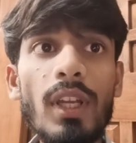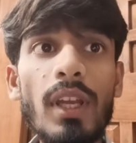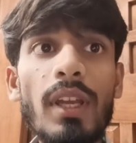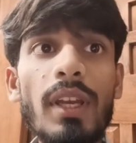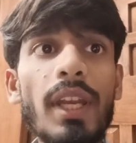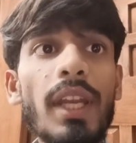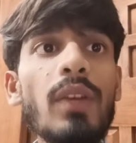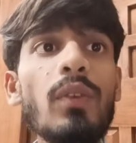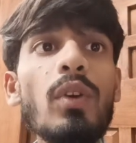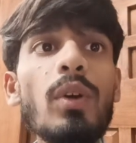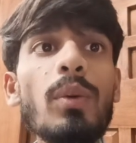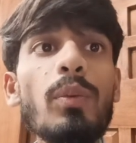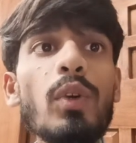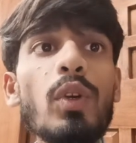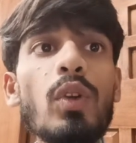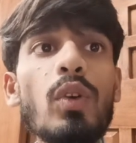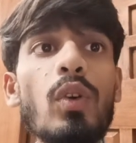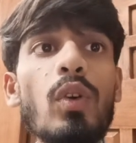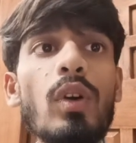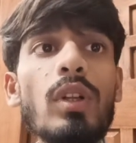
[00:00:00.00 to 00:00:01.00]
Network
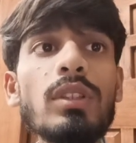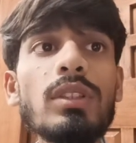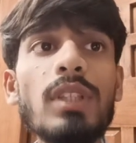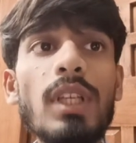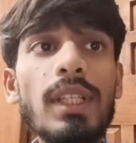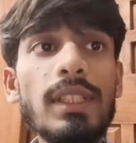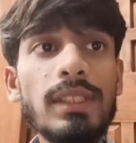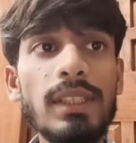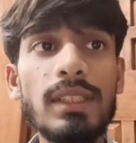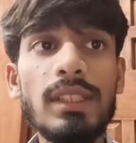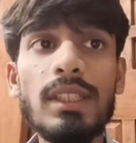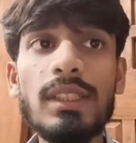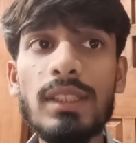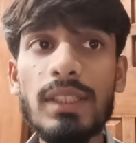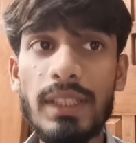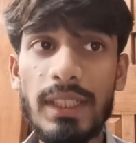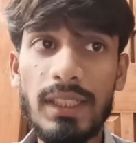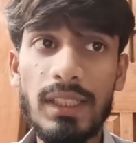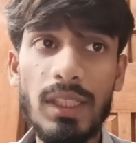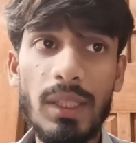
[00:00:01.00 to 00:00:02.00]
protocols such as
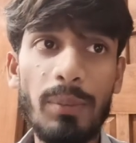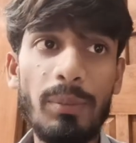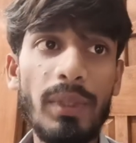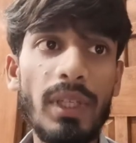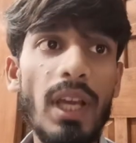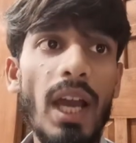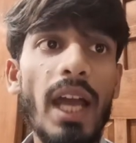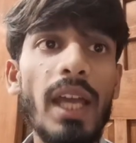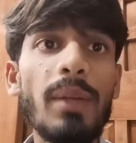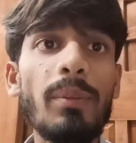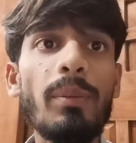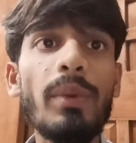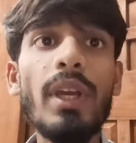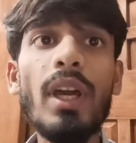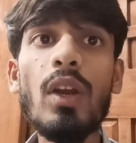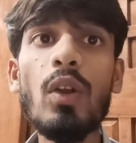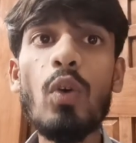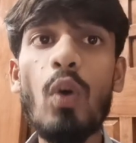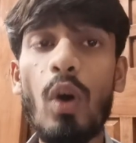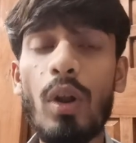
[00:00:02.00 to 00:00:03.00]
TCP,
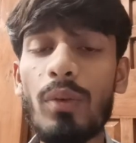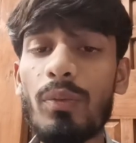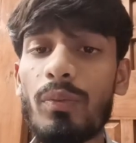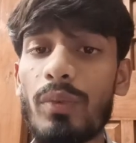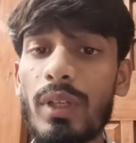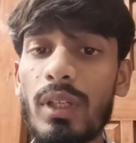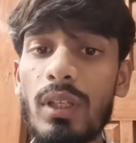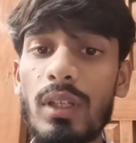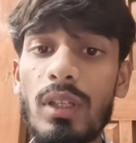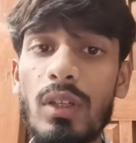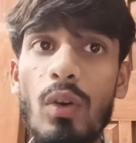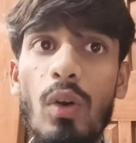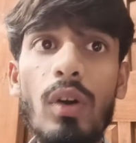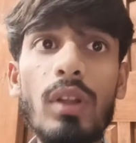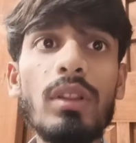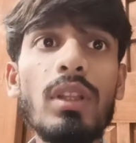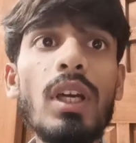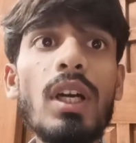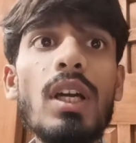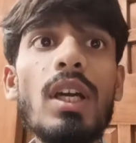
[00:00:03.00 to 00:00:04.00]
IP are configured
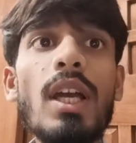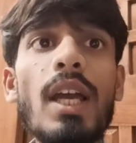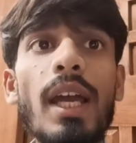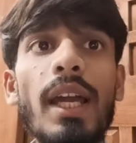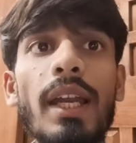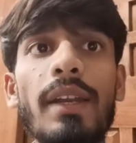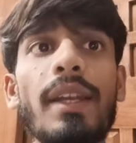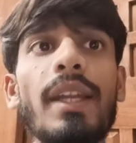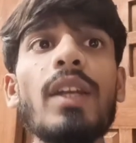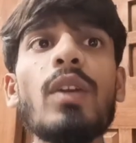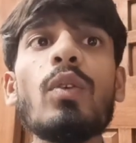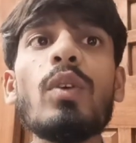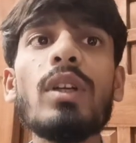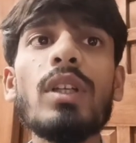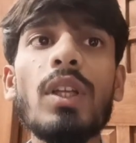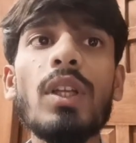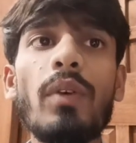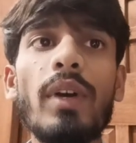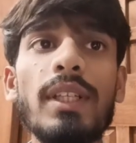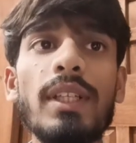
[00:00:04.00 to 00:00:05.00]
on the
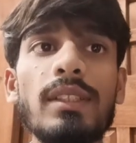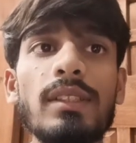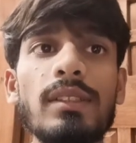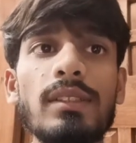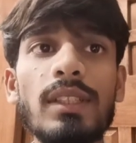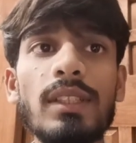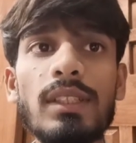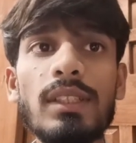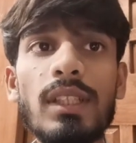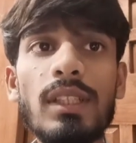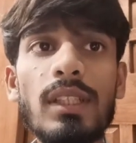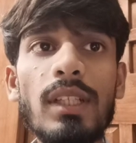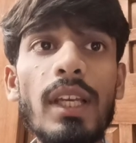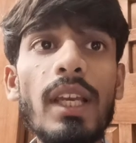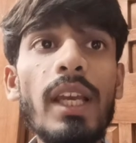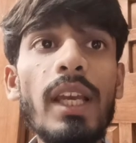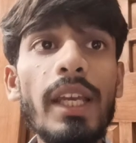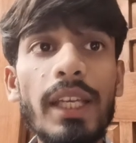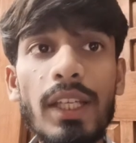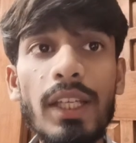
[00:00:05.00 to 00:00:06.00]
network devices
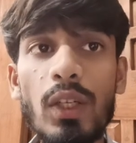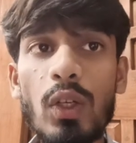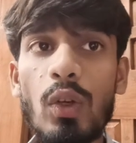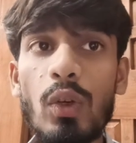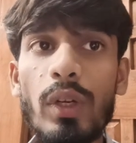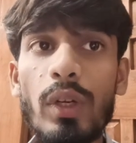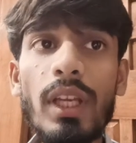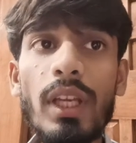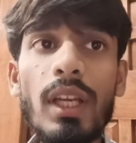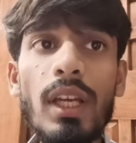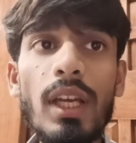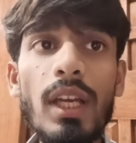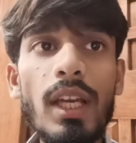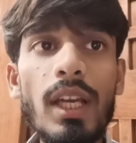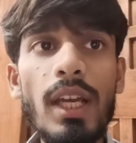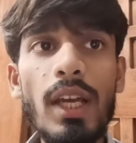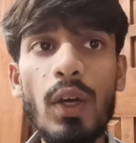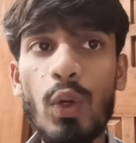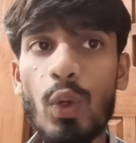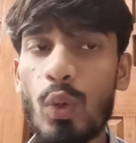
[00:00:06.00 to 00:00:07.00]
including
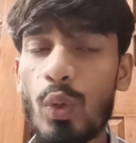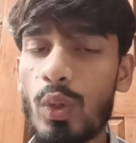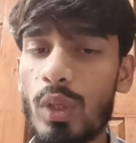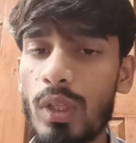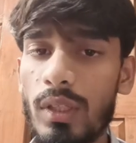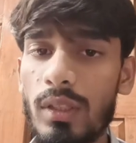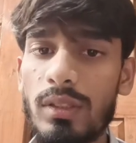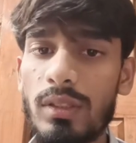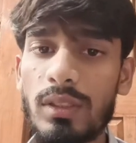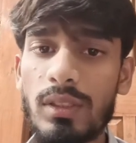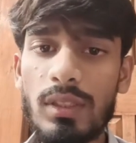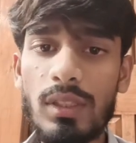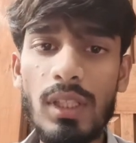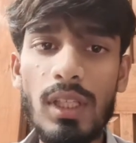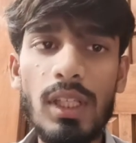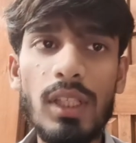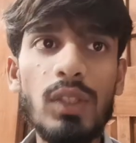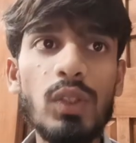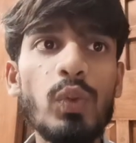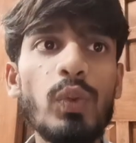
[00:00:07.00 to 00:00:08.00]
routers,
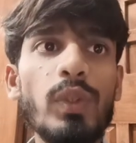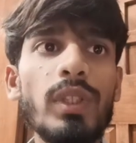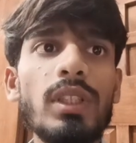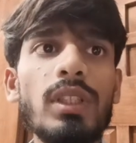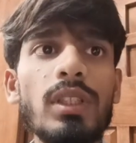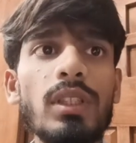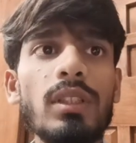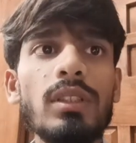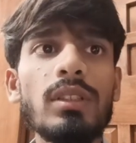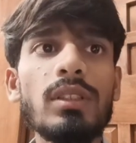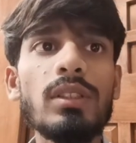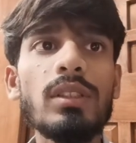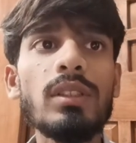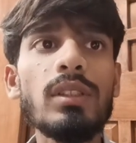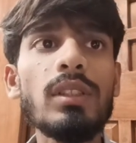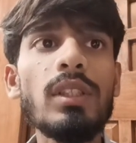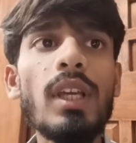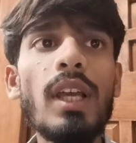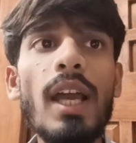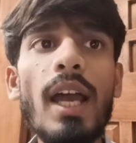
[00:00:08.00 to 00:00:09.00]
switches
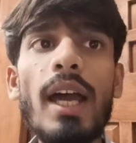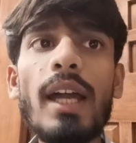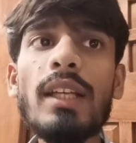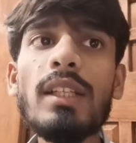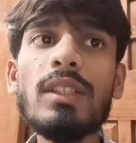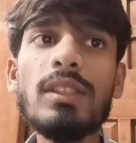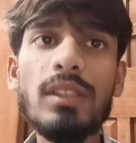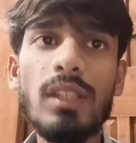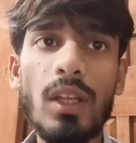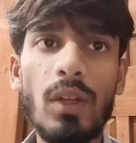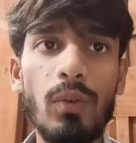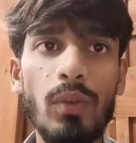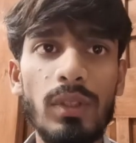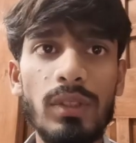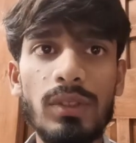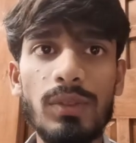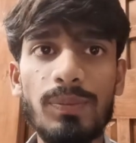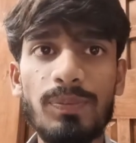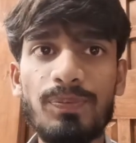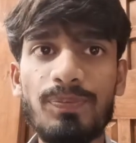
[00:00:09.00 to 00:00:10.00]
and
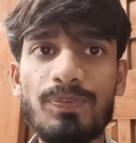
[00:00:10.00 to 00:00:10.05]
servers.